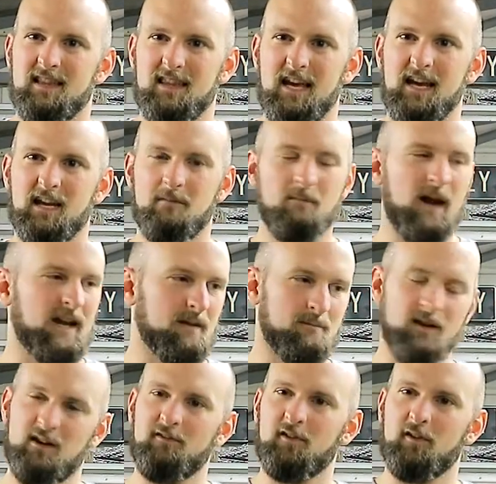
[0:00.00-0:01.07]
That can make a
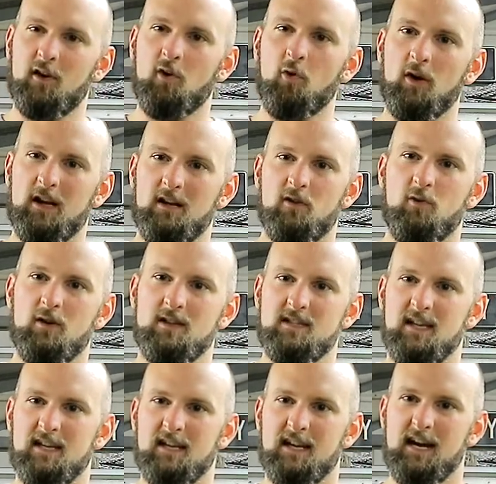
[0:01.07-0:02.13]
bit of an annoying
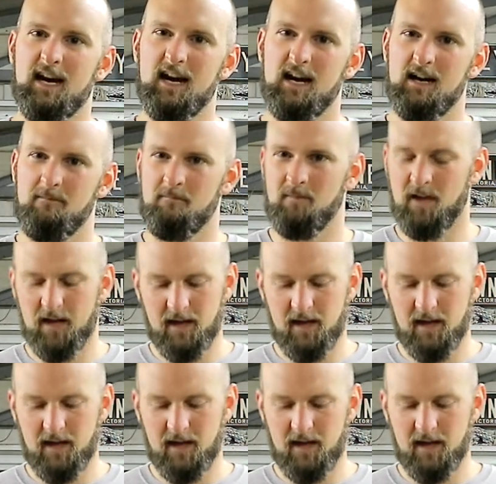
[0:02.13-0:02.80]
noise in your car.